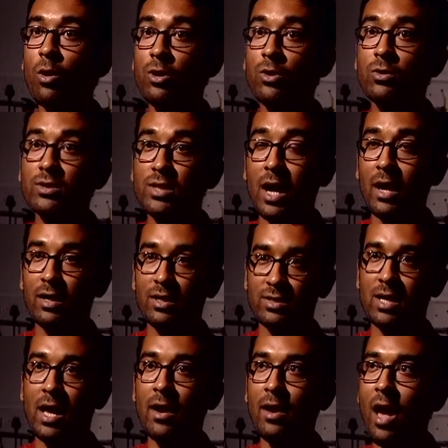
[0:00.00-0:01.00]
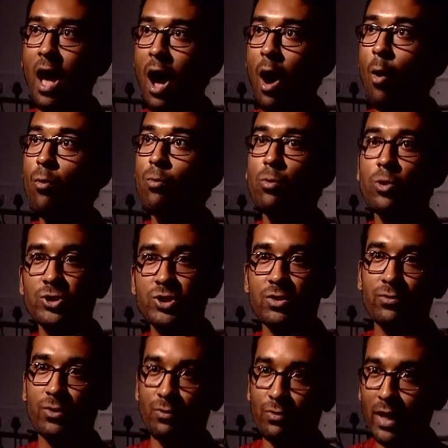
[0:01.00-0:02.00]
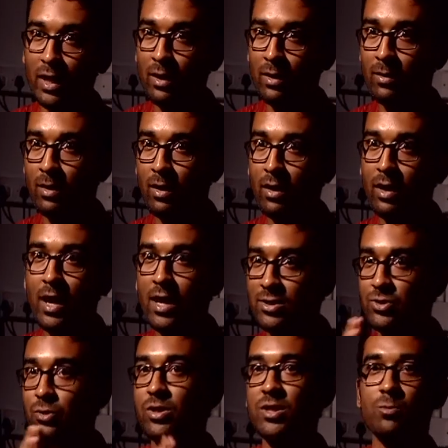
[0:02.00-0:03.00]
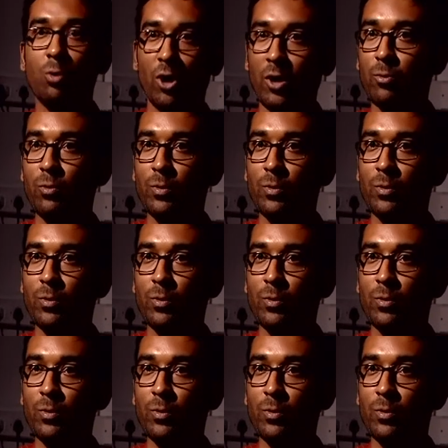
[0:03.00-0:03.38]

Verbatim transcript: want to do is understand how motion of the wing relates to these body